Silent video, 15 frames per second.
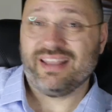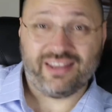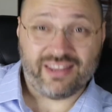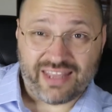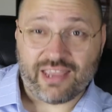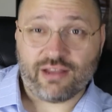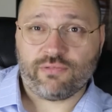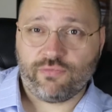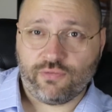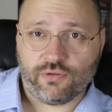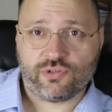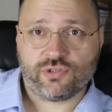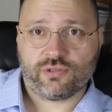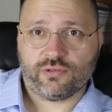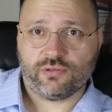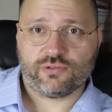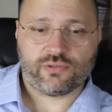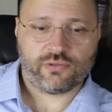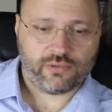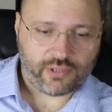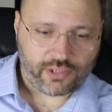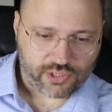and their future
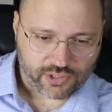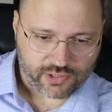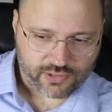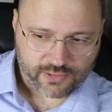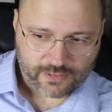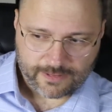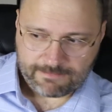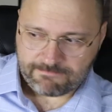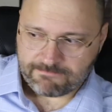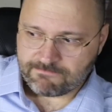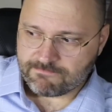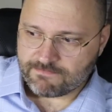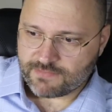also relations